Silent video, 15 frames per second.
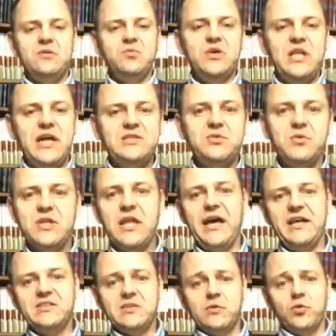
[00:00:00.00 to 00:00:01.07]
We like to
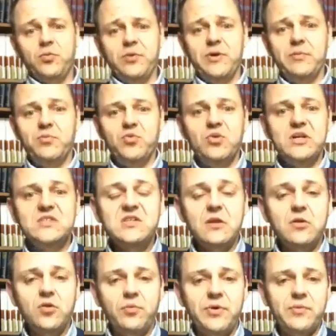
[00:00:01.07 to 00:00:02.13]
relax a little bit more. It's a
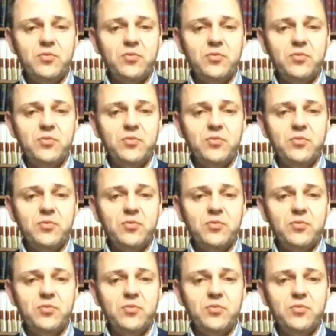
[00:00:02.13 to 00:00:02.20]
little bit